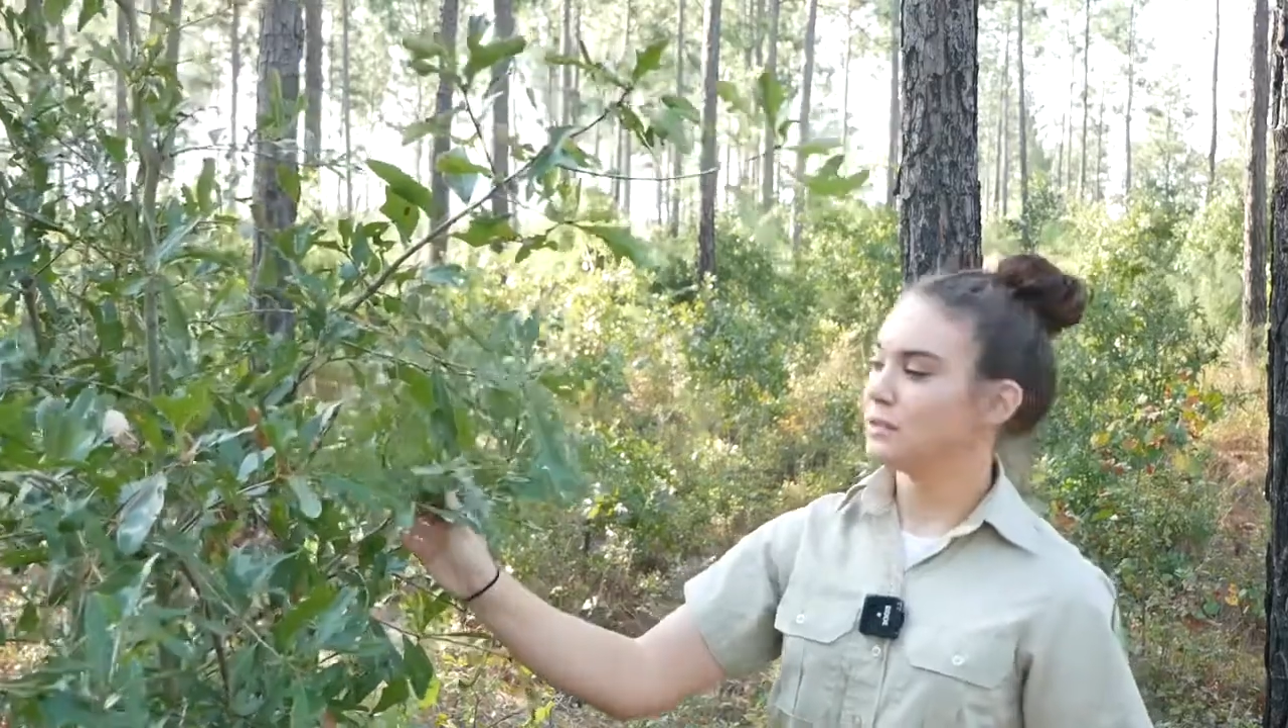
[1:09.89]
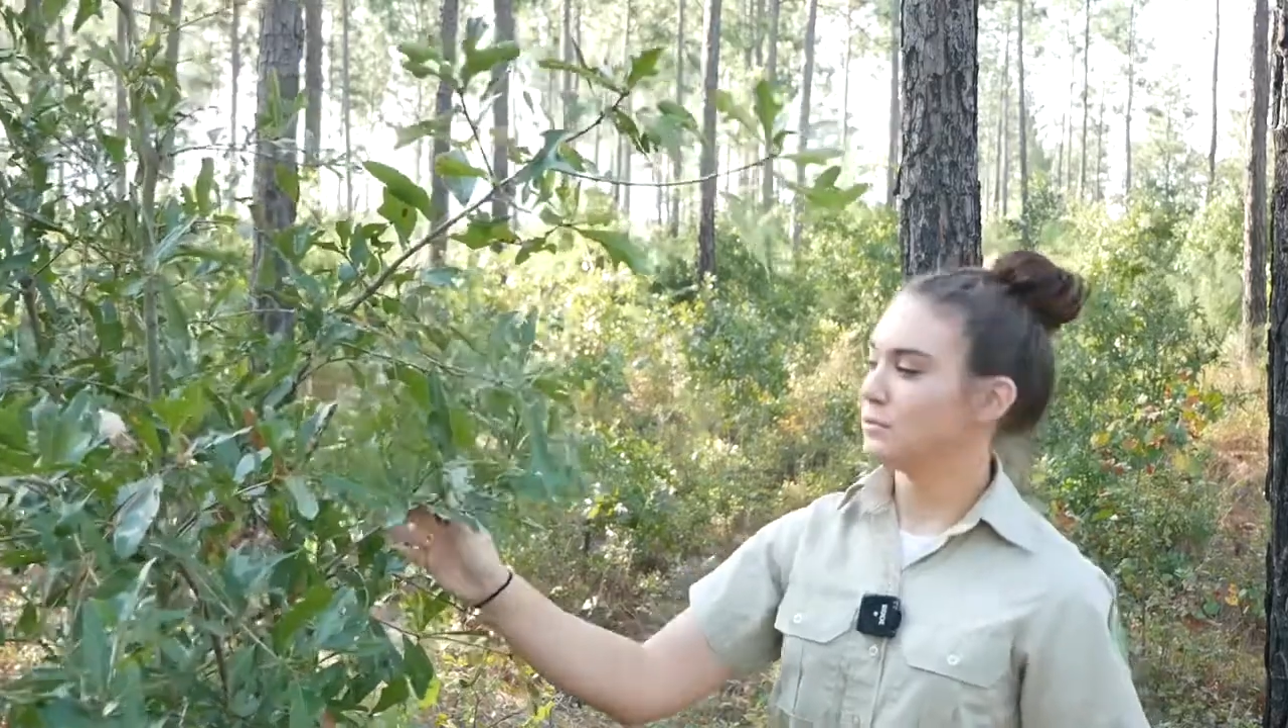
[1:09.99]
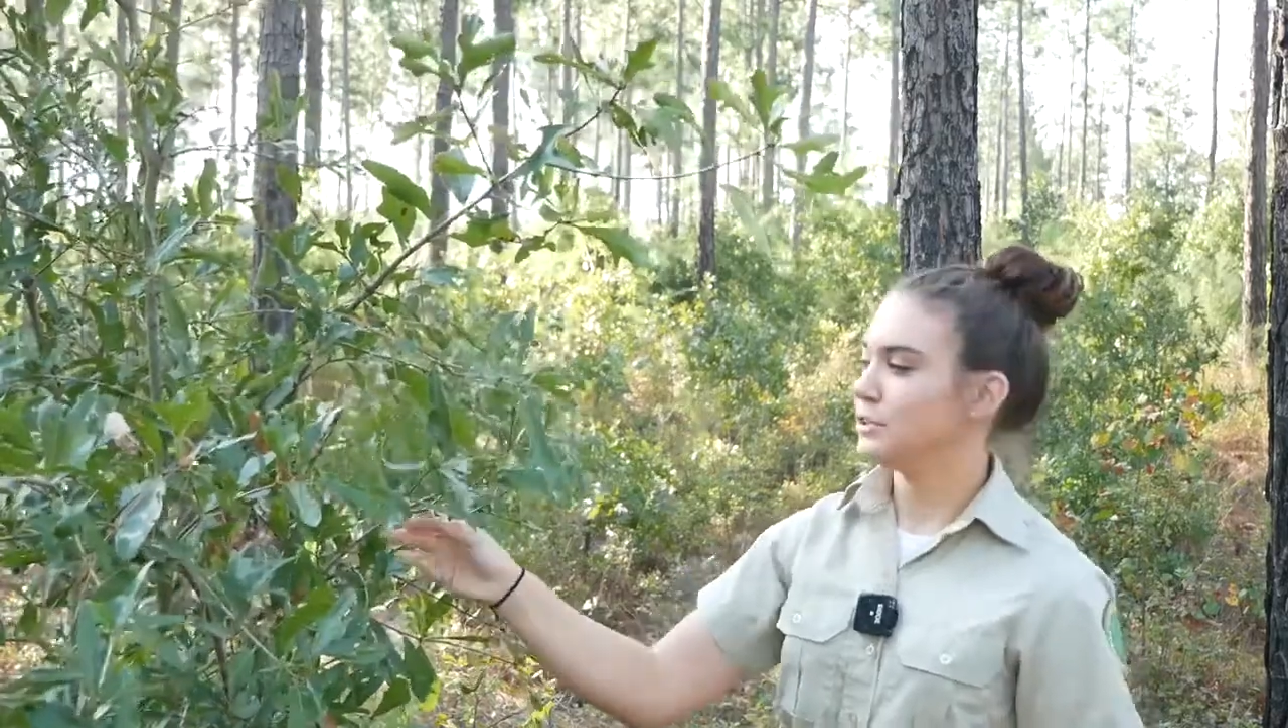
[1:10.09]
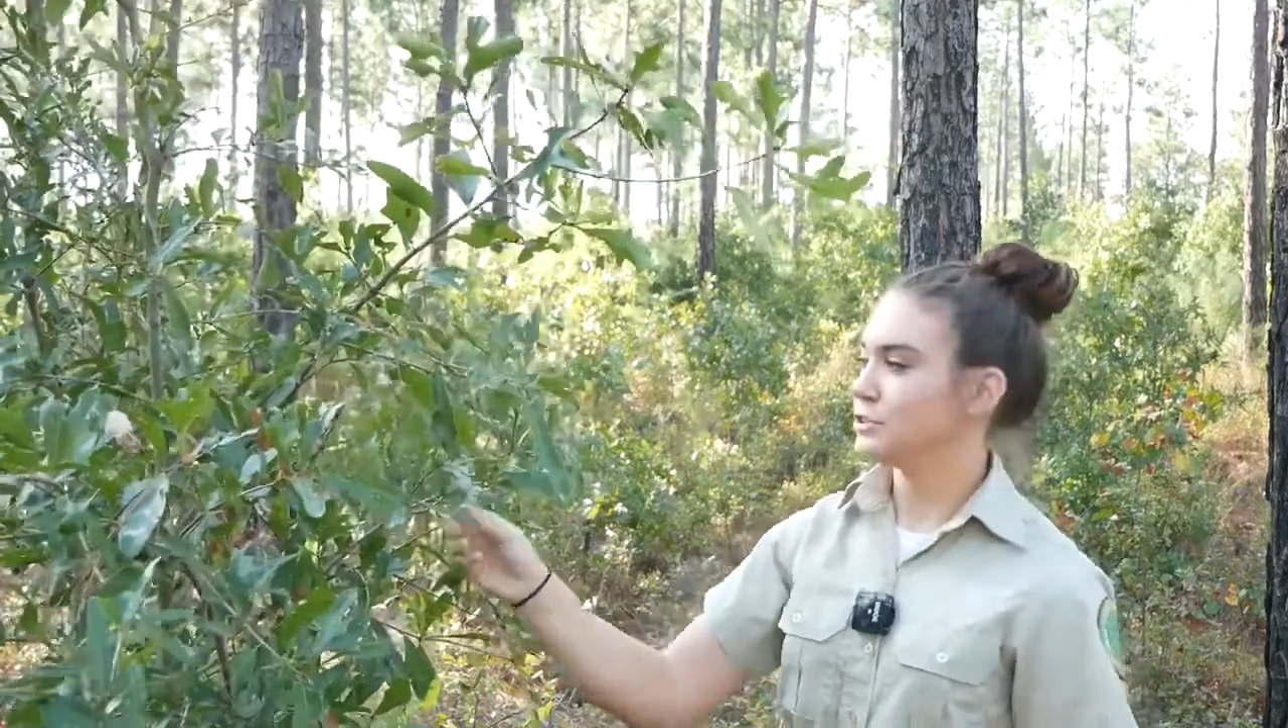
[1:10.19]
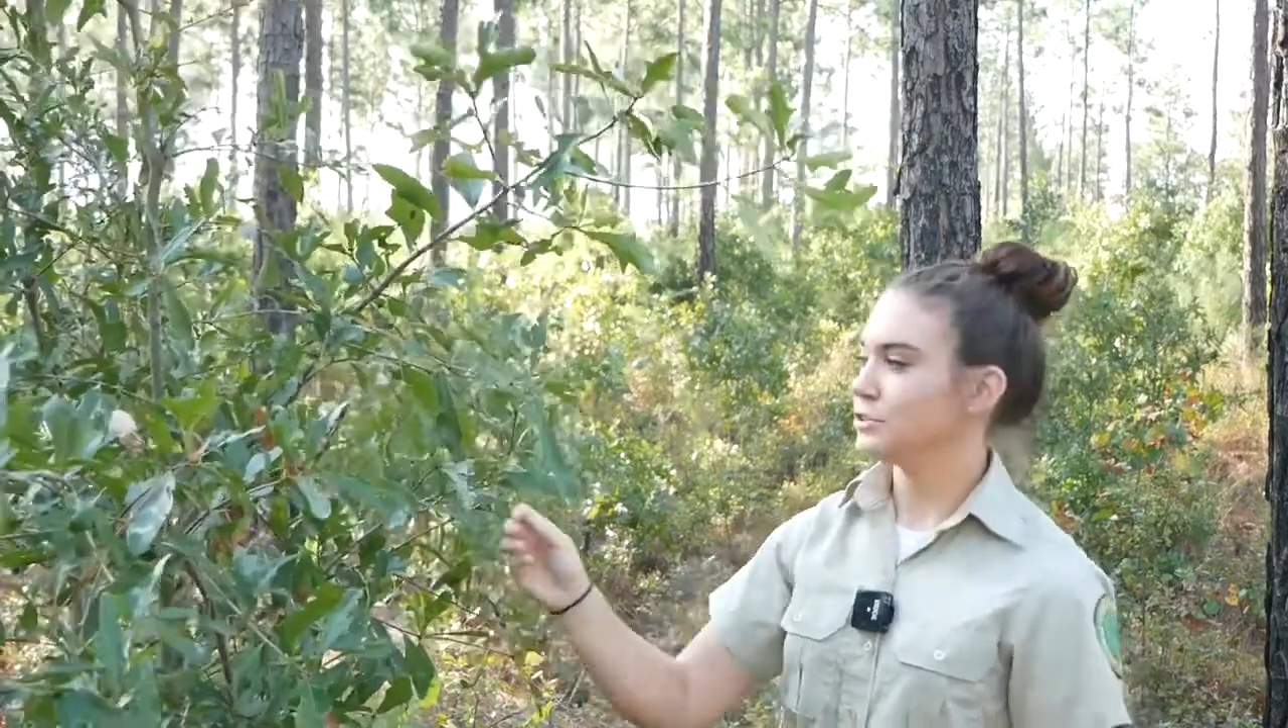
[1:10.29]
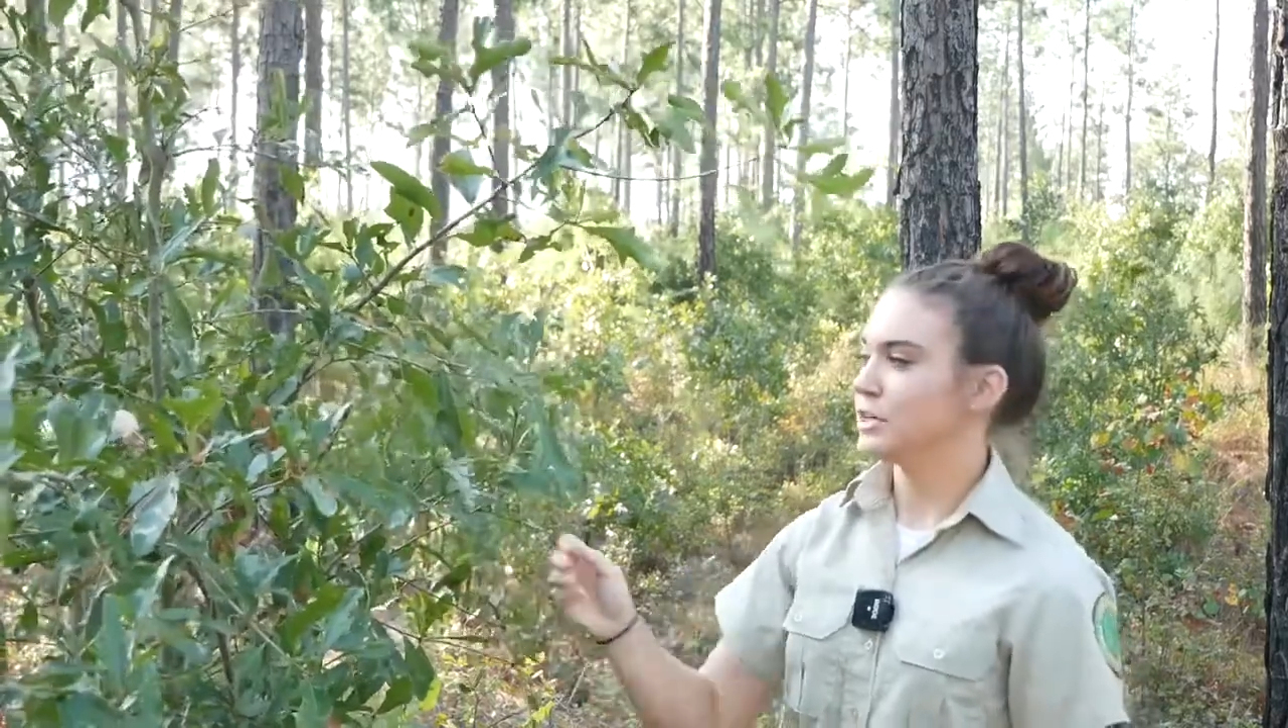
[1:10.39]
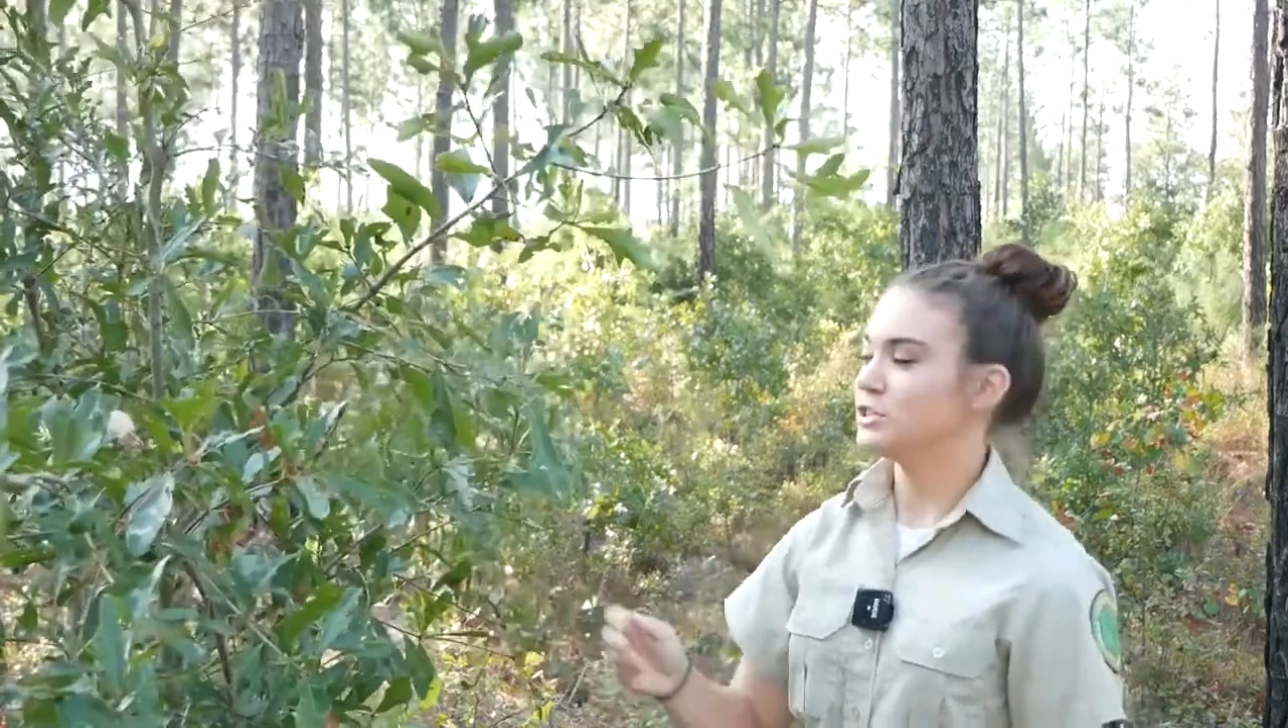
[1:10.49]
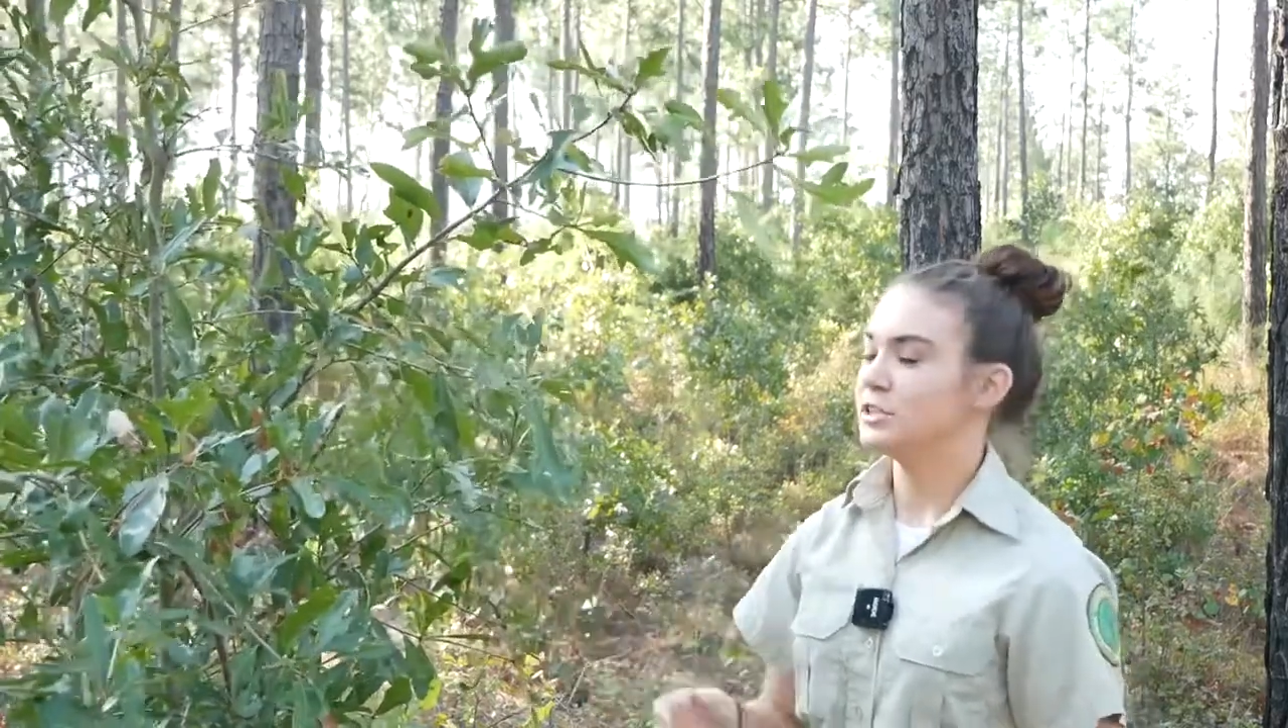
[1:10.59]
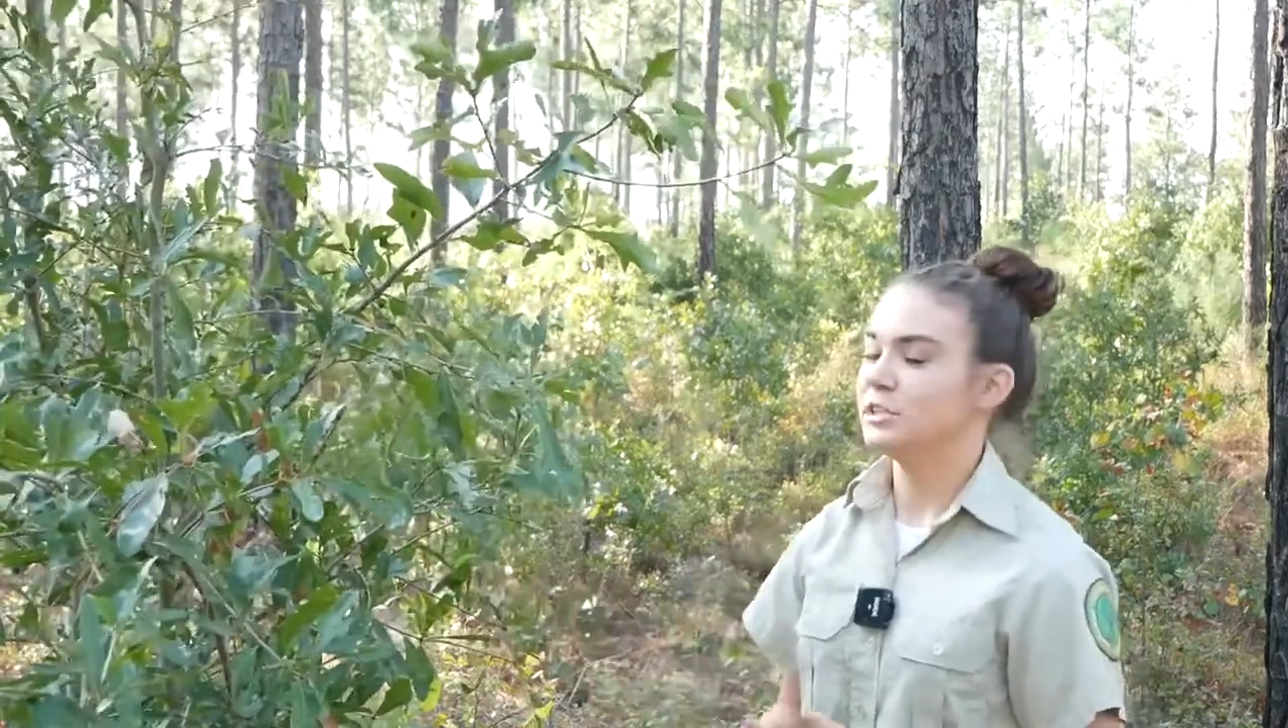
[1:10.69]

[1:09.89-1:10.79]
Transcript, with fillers: regeneration